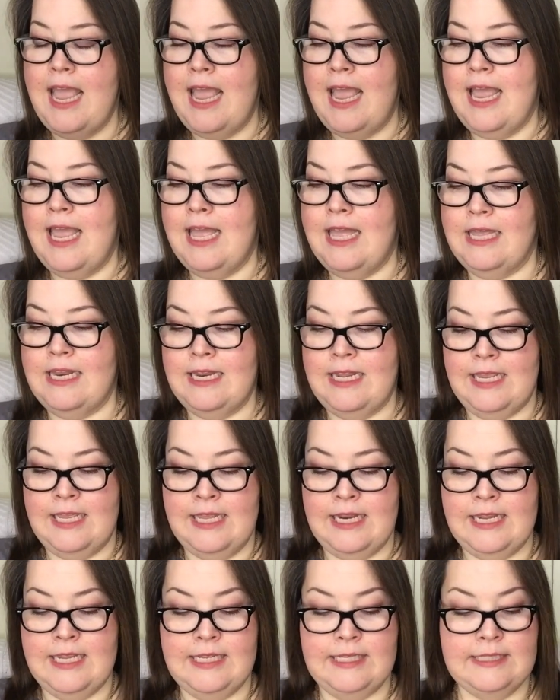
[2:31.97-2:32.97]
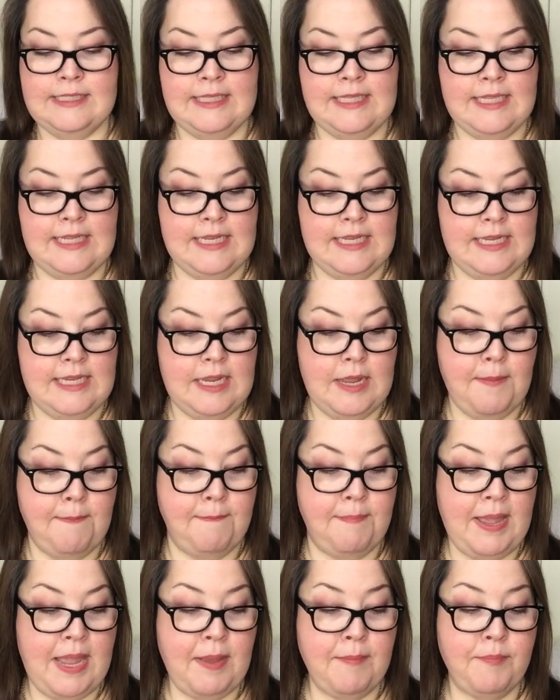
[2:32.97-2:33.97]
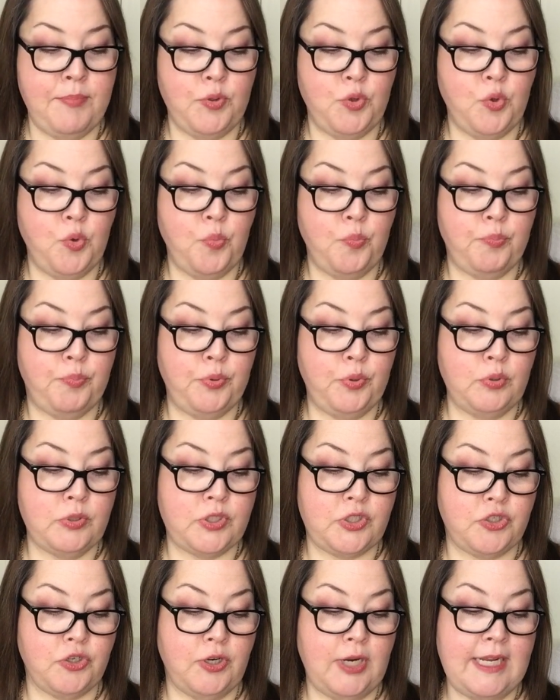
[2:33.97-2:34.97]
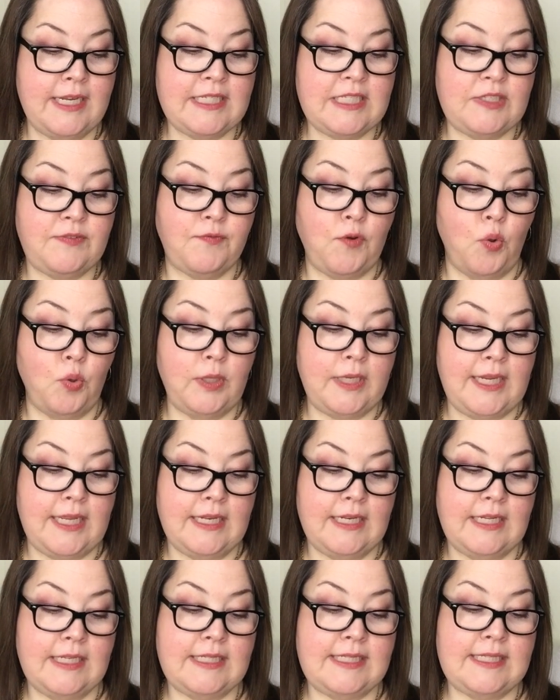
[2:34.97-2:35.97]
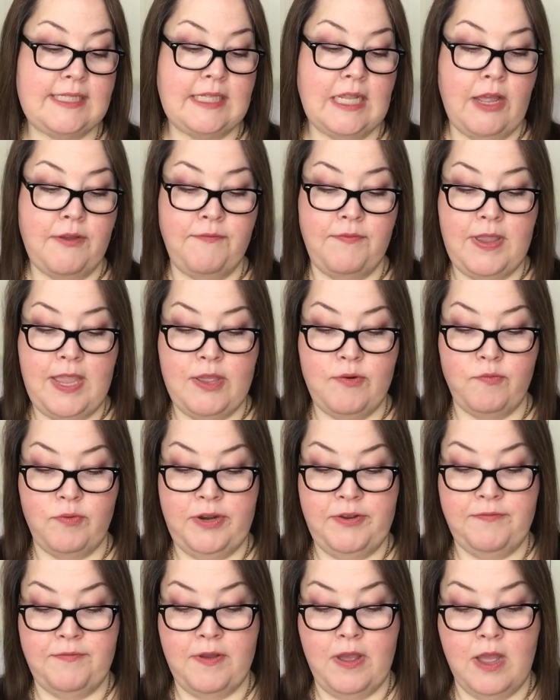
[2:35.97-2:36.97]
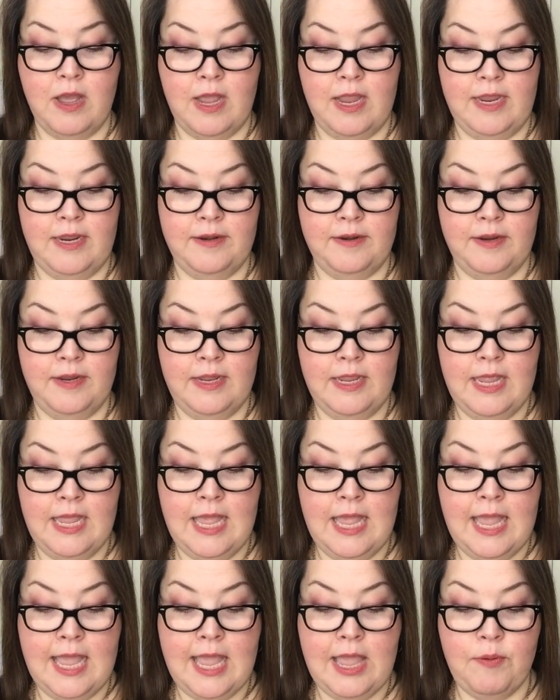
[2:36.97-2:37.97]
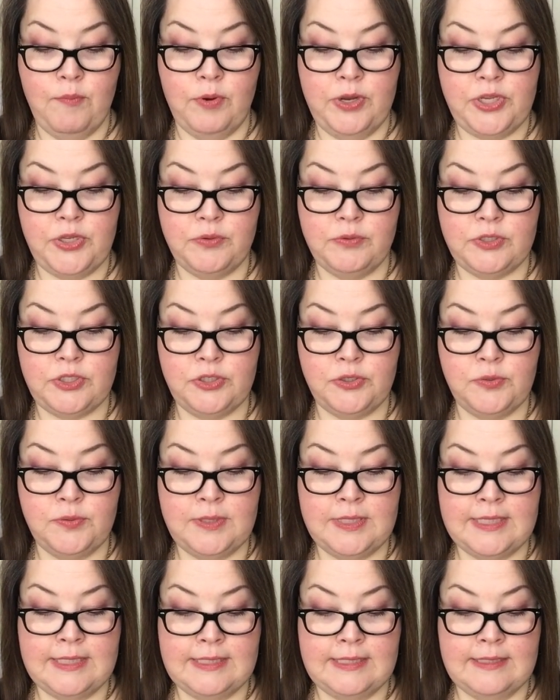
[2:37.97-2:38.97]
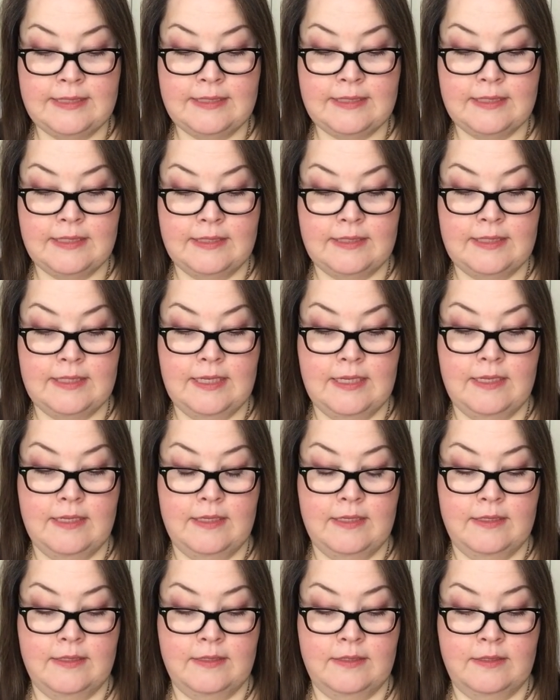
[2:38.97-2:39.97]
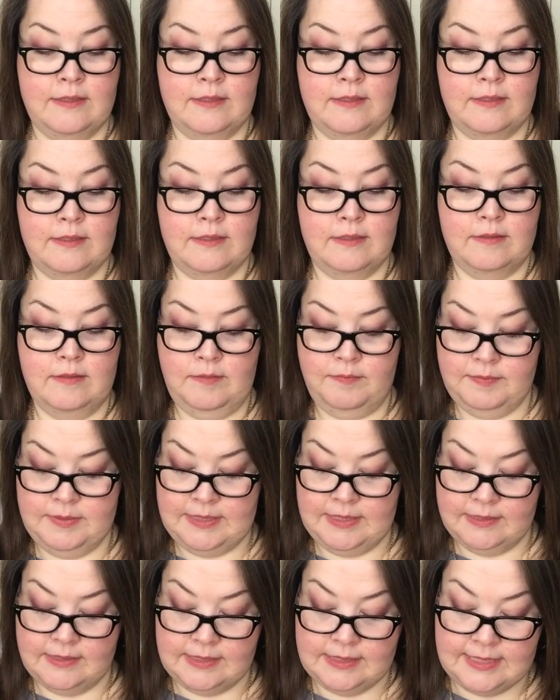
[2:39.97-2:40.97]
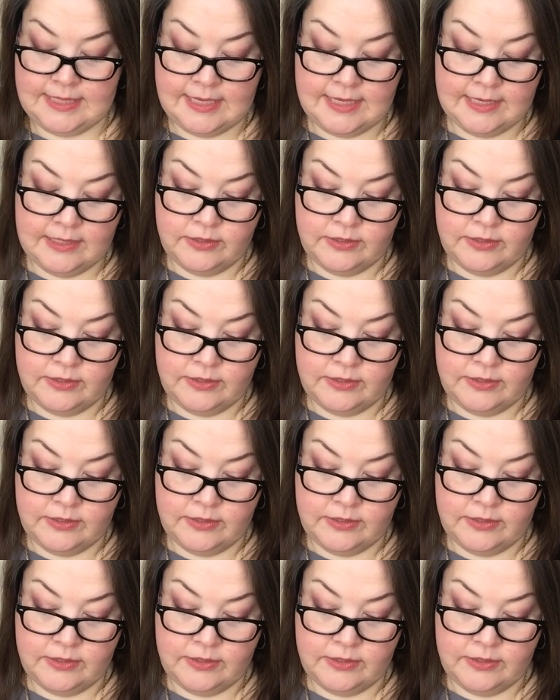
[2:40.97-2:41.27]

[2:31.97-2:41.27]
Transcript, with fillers: And it is the Bamboo Booster Exfoliant Slough and Refine. And what you do is, it says, oops, says see